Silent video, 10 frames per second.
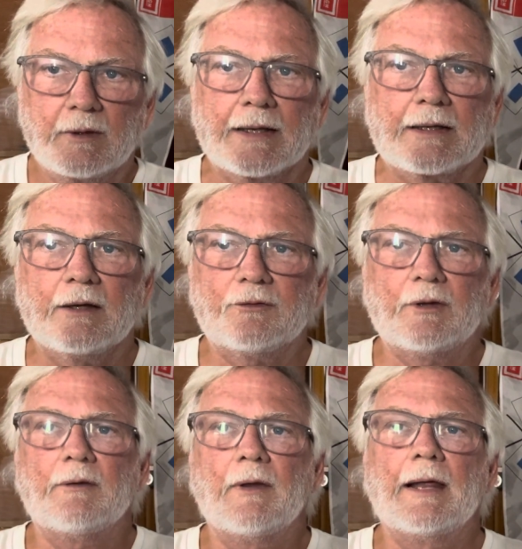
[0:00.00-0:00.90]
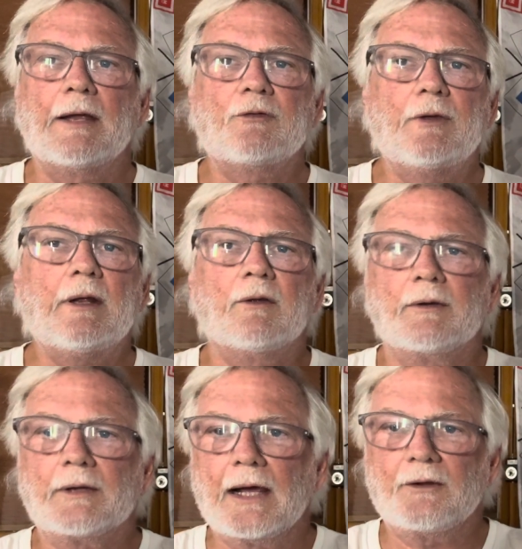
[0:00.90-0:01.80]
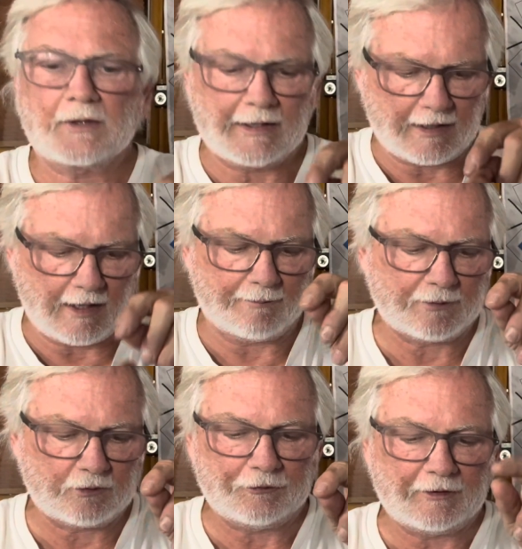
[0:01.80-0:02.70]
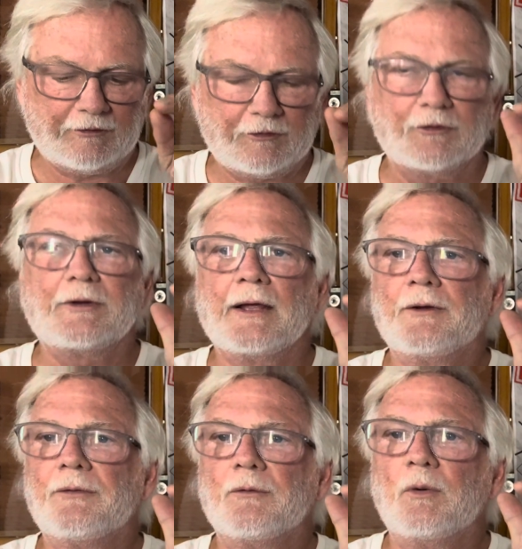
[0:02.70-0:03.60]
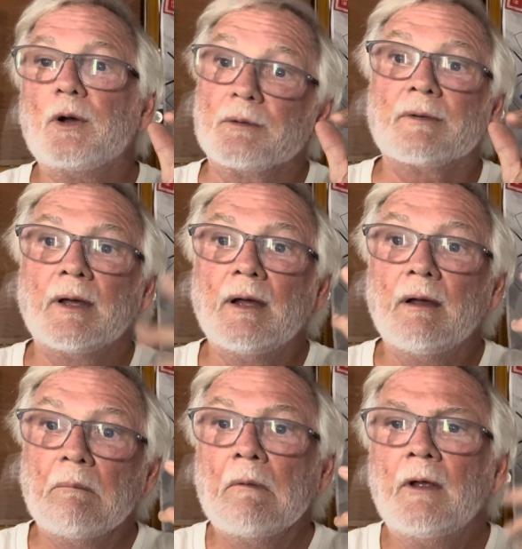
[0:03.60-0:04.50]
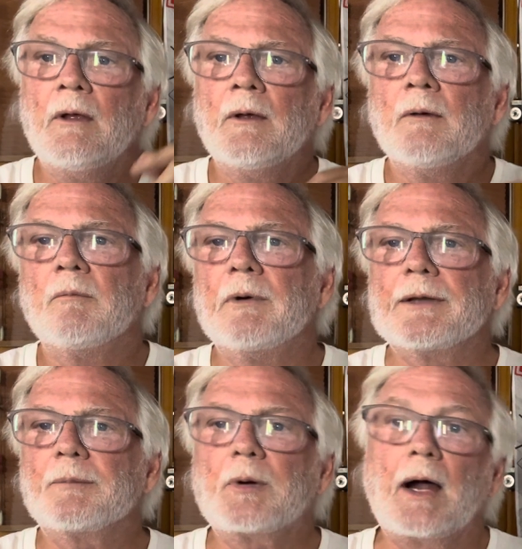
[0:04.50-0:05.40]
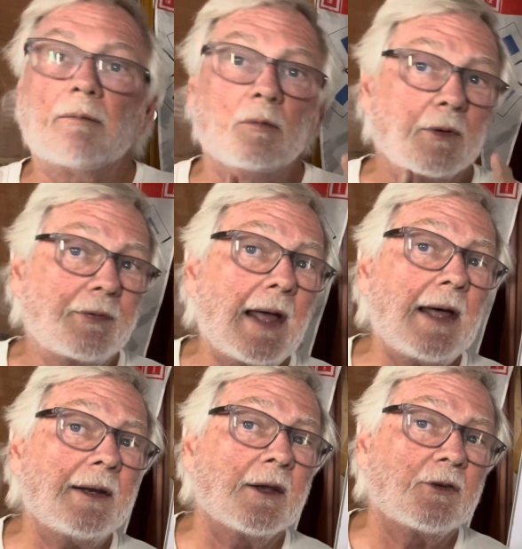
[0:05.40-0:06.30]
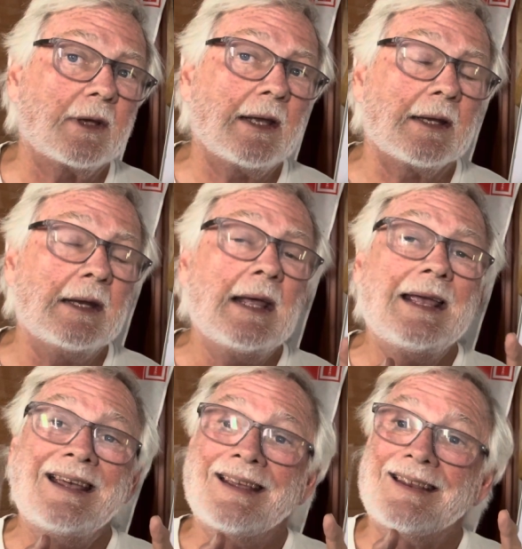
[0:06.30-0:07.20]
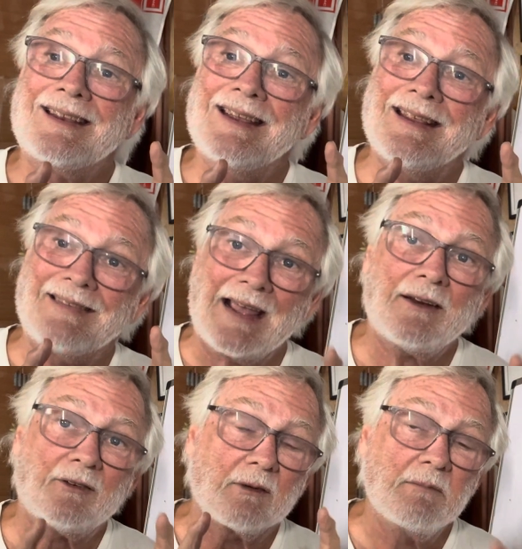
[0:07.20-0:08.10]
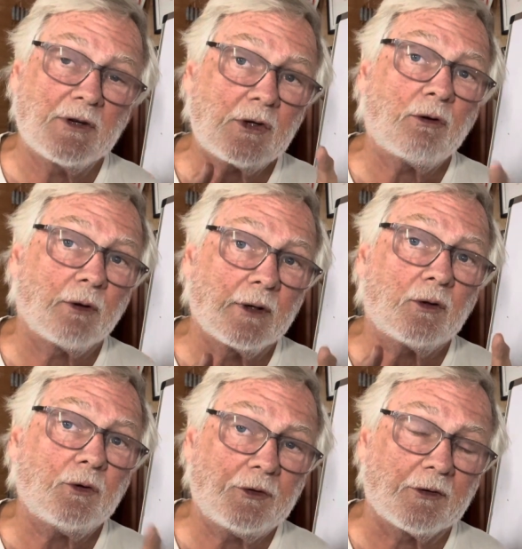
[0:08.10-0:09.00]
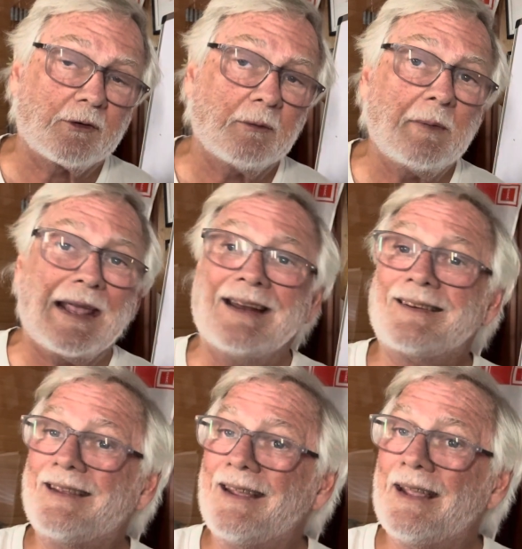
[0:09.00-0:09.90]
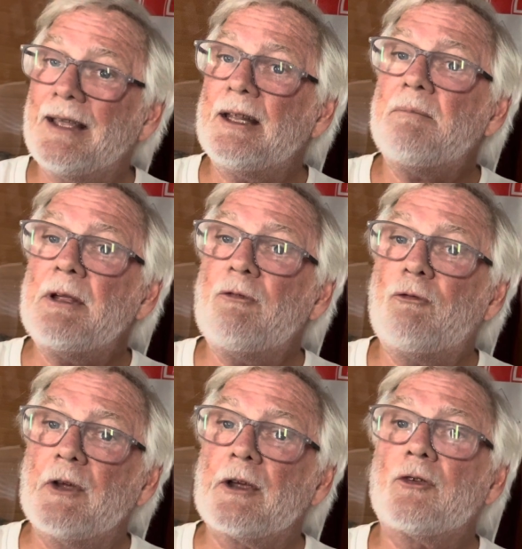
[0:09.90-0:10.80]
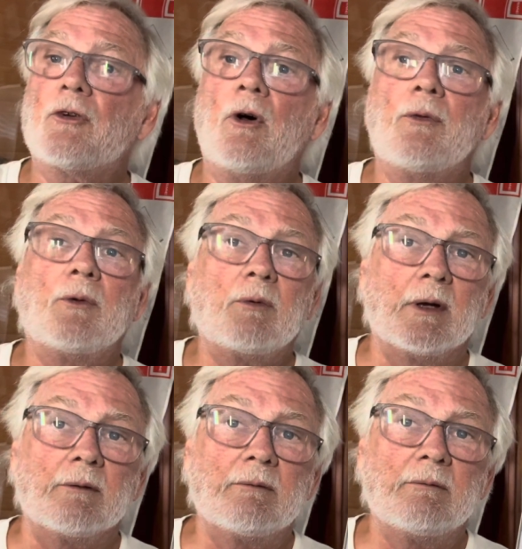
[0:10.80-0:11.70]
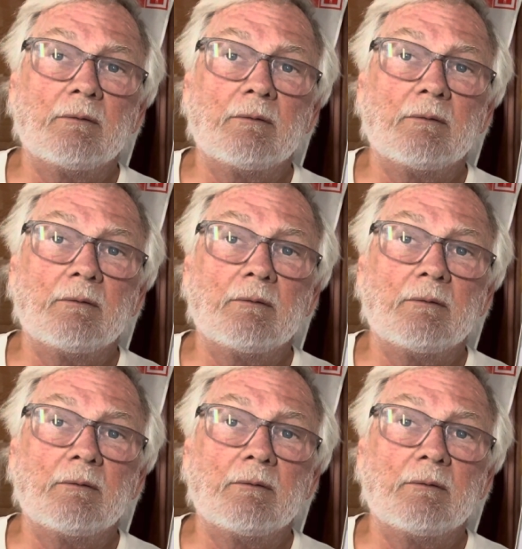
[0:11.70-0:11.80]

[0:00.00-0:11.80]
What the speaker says: Like I said on the last video, the guy's got optical sensors down to the road. But the problem with that is, again, that is a mission critical system, and can it be fixed on the road?